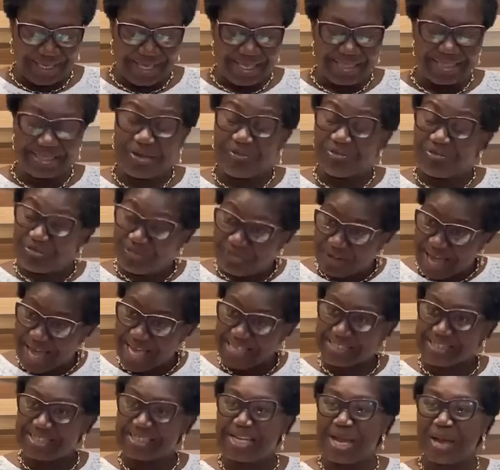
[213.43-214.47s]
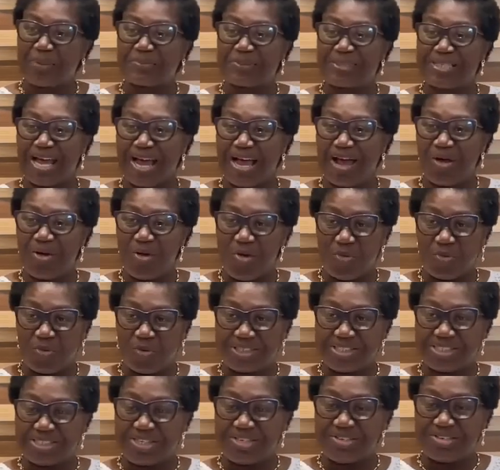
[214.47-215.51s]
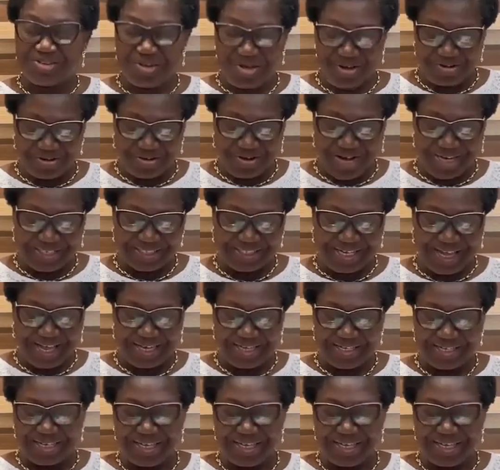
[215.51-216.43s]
The first chapter was inaugurated